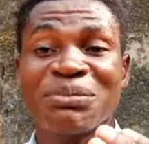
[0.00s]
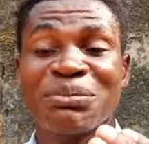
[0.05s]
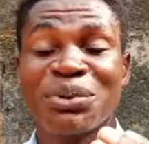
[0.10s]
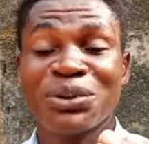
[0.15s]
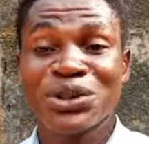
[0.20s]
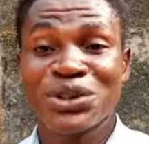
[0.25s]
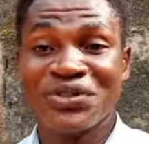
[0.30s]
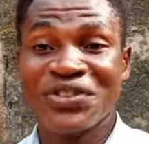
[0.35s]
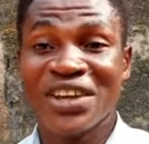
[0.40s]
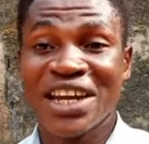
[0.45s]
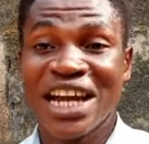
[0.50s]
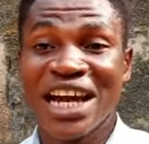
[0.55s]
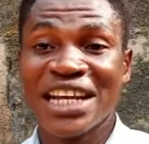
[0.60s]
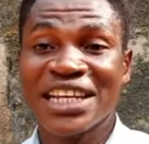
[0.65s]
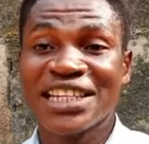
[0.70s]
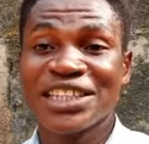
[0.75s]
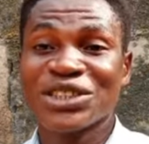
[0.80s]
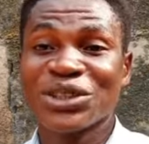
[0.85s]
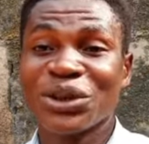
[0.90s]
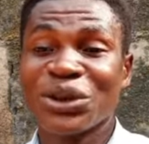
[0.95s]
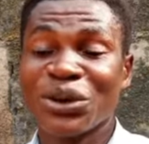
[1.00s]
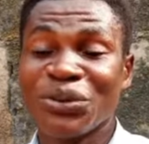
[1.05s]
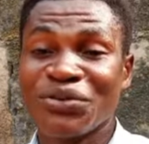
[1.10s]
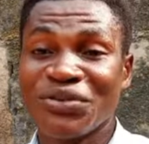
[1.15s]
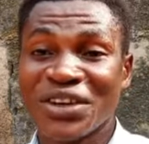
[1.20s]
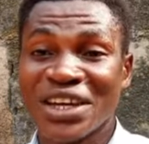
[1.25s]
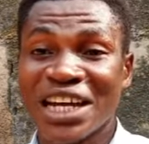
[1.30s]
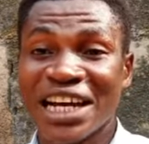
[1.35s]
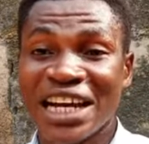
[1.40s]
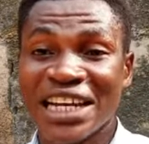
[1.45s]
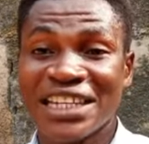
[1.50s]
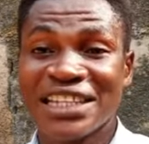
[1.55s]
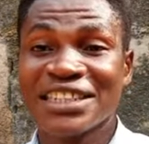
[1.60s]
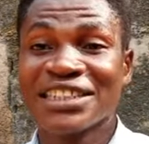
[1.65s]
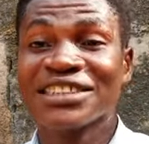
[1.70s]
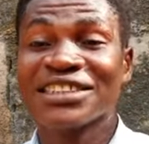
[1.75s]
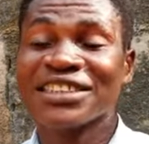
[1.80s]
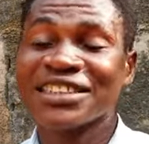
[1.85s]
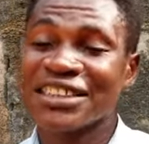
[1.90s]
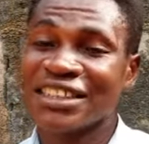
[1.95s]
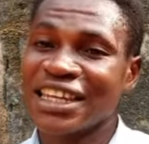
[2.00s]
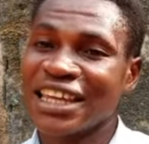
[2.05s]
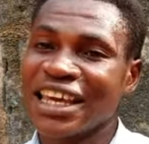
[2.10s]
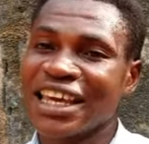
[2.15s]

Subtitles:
post fingerlings or fingerlings,